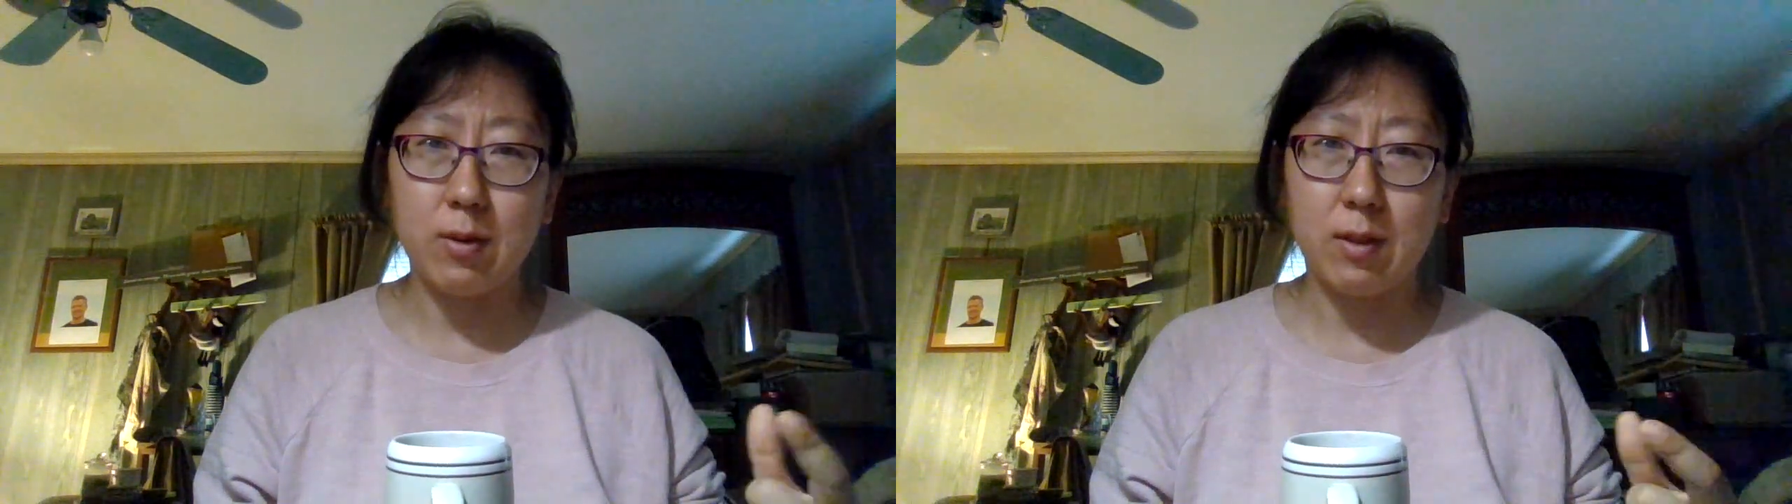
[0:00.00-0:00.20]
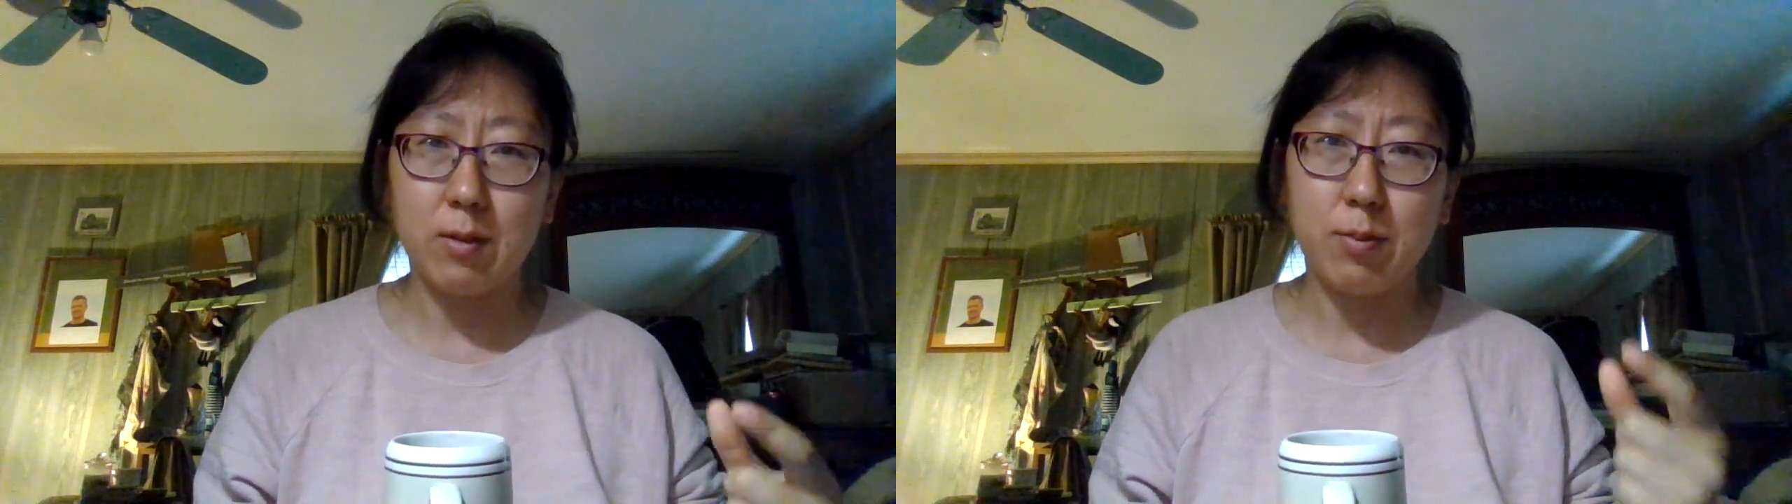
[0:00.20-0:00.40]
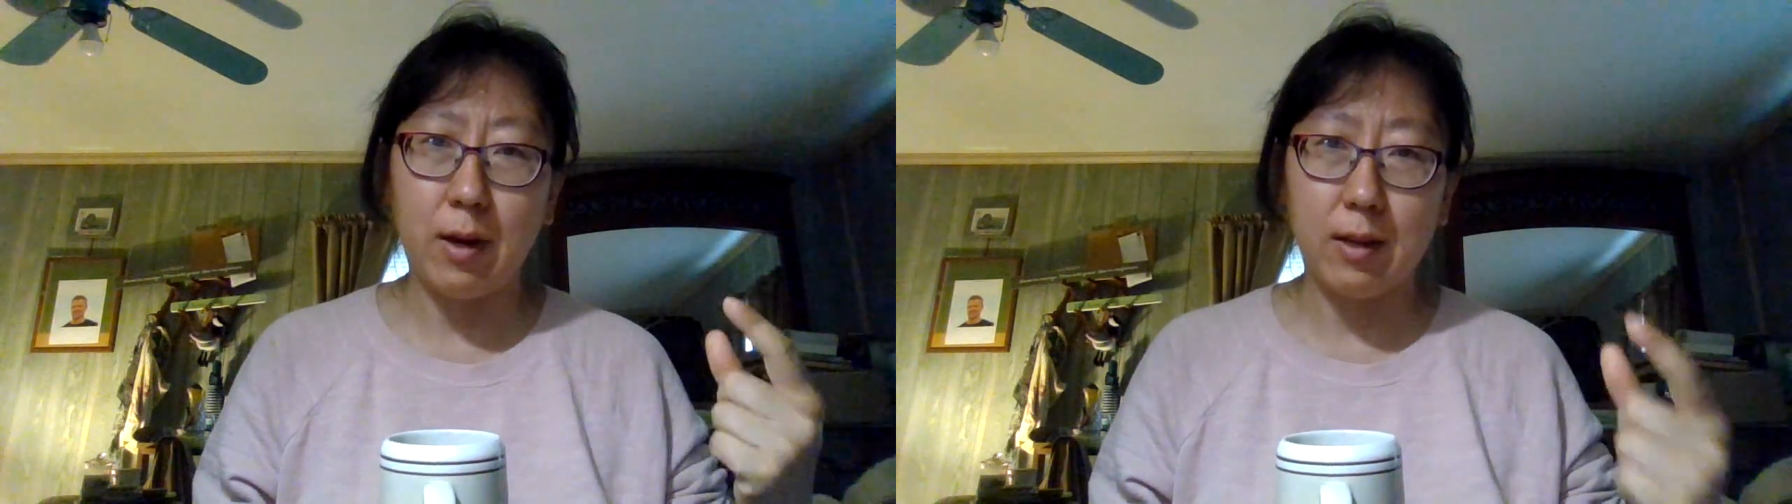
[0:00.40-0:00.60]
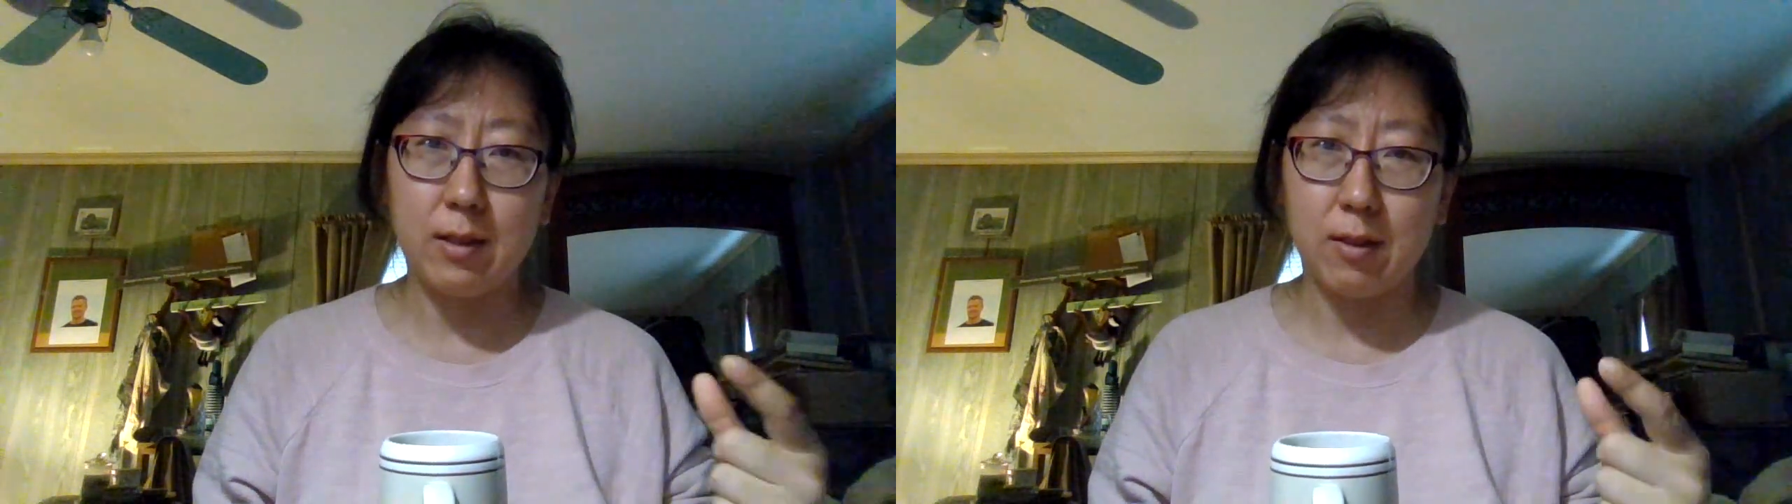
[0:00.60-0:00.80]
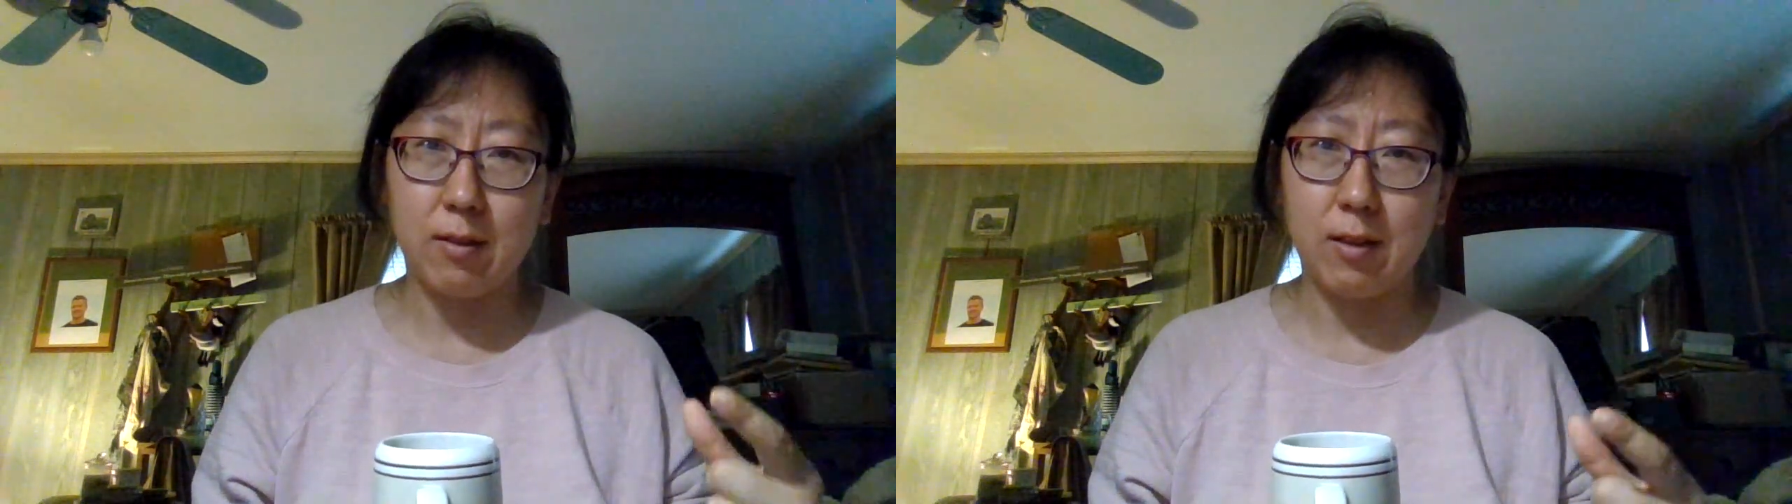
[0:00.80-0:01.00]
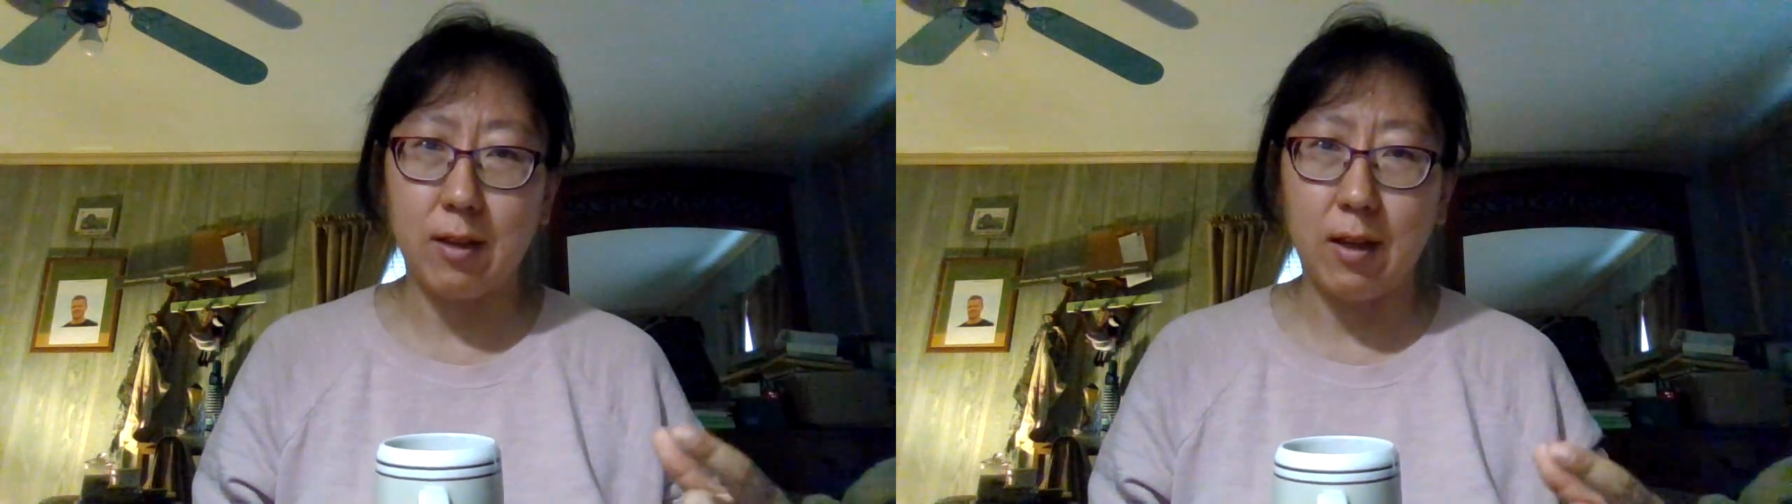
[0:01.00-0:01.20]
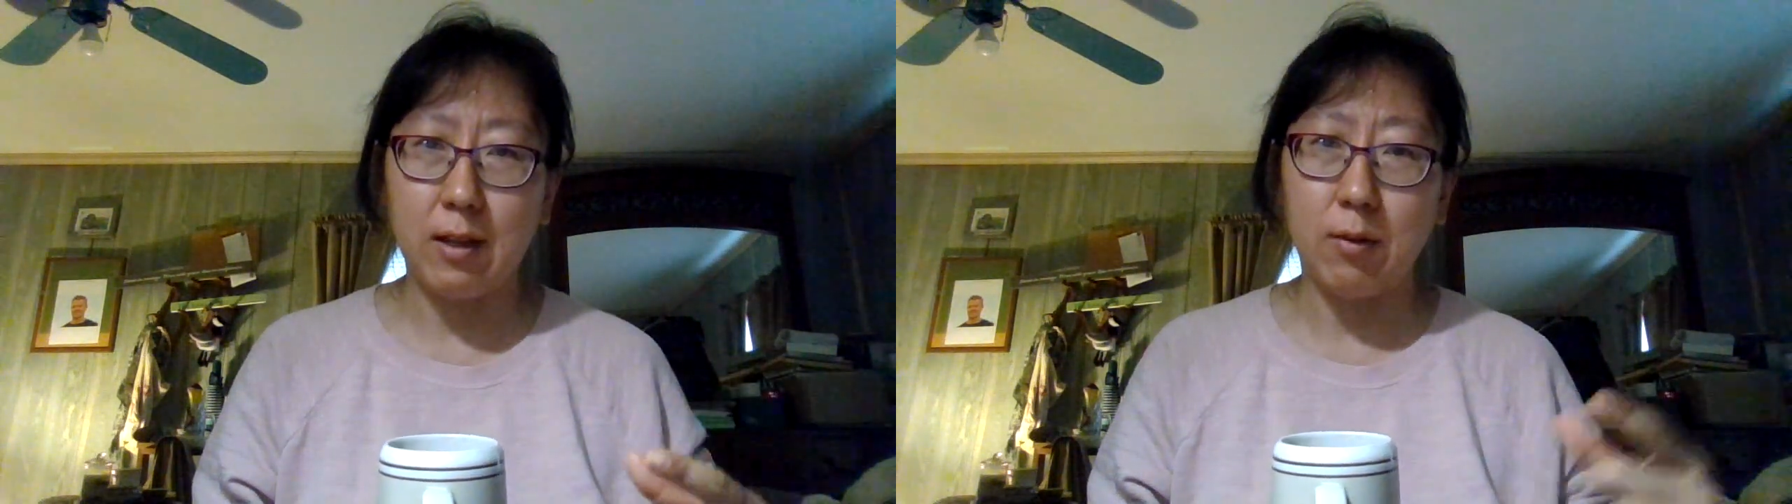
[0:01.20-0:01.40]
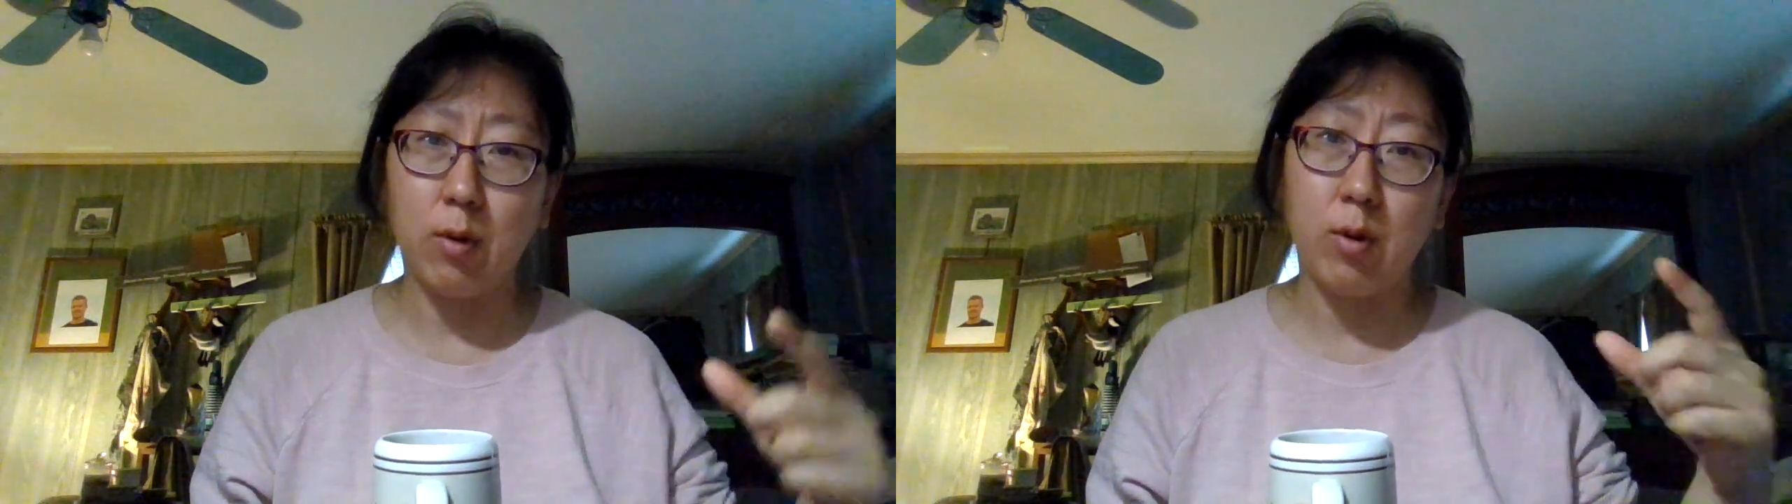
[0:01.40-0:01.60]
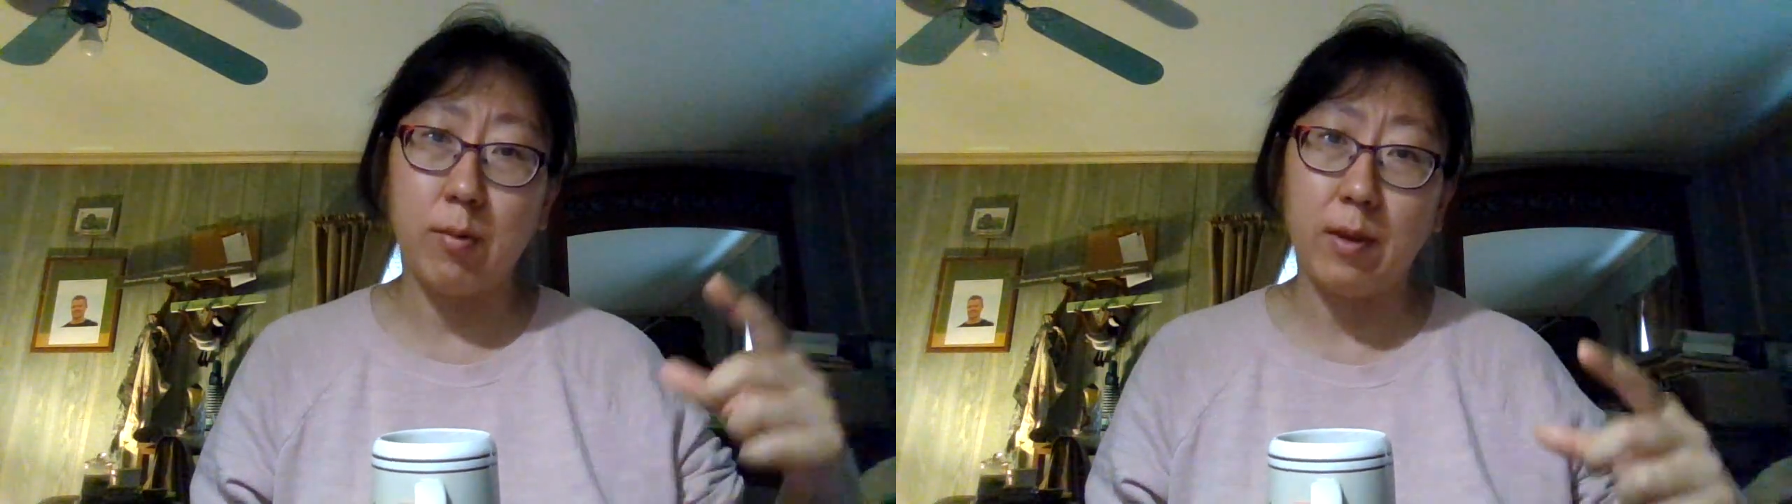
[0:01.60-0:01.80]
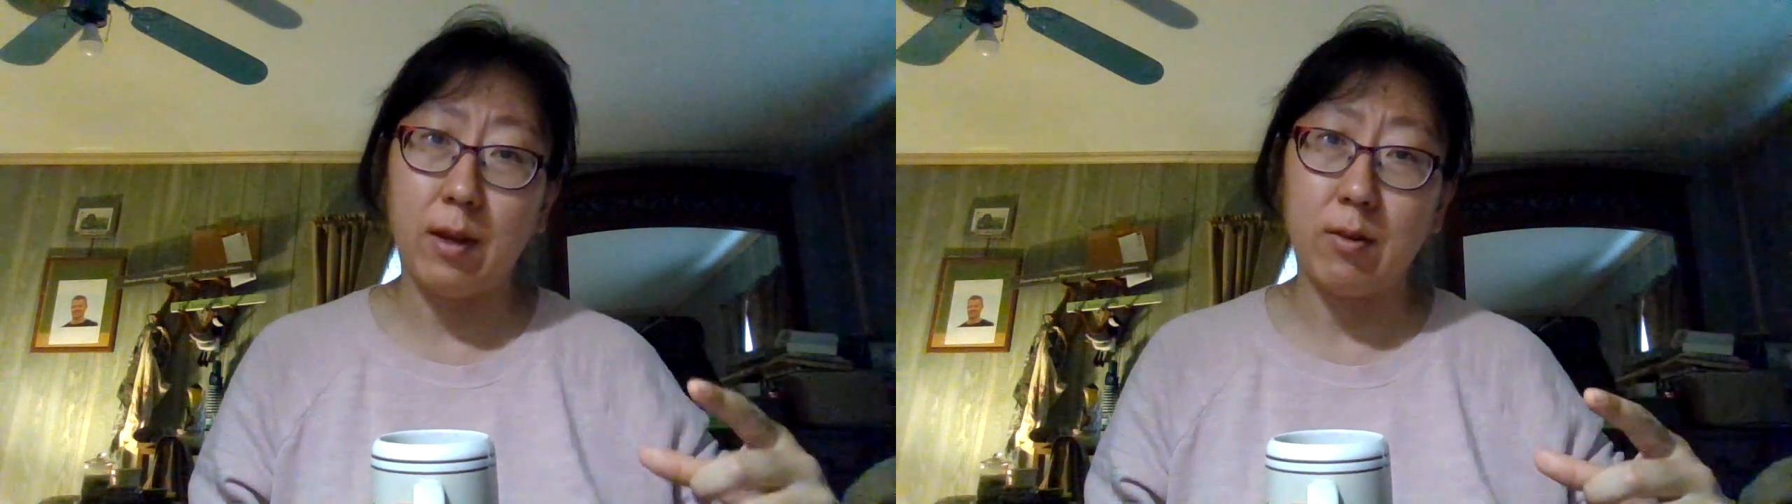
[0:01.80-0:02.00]
things practically, and I wrote them
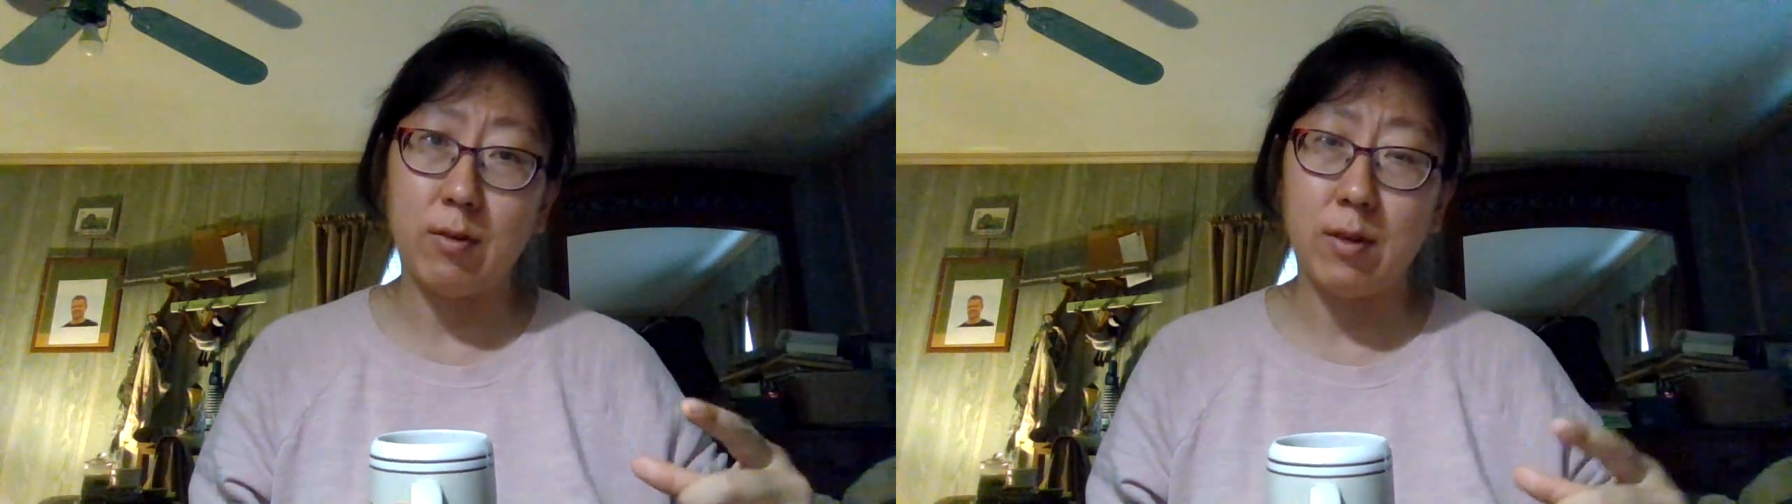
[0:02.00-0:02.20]
down,